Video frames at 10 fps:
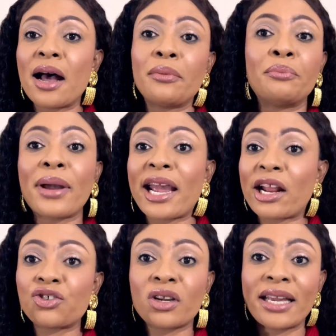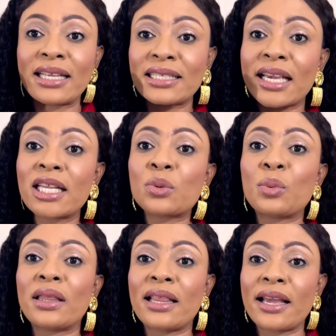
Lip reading: Maya Natural Intense with